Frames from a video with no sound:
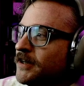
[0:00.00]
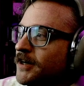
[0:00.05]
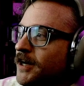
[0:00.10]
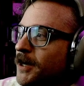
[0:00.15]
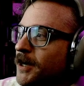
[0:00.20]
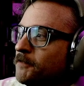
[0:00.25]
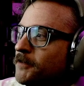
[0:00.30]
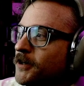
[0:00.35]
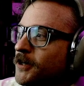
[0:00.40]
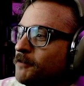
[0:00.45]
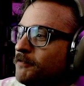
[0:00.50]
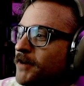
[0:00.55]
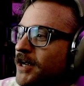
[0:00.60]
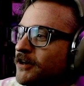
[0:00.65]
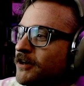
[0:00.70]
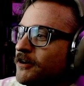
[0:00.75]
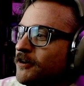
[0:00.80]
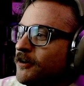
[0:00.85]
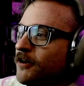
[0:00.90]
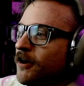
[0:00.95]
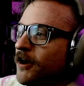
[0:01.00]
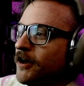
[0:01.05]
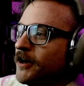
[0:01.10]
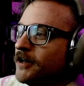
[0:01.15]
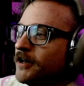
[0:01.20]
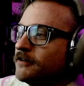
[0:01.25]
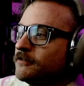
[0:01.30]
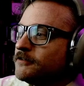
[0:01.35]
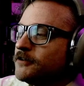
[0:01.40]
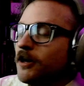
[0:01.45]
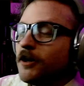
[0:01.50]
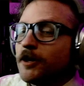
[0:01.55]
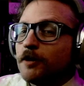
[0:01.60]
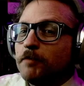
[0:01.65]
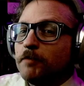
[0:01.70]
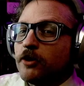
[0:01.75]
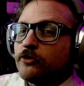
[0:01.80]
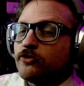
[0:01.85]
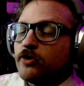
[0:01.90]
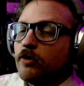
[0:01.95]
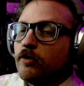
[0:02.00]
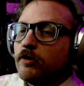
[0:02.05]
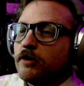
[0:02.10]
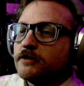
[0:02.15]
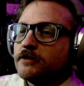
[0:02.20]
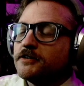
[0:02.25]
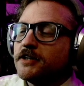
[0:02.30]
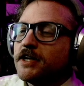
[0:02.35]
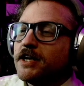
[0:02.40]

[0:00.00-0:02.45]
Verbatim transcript: I'm going to make good on it, talking about Trent Horn.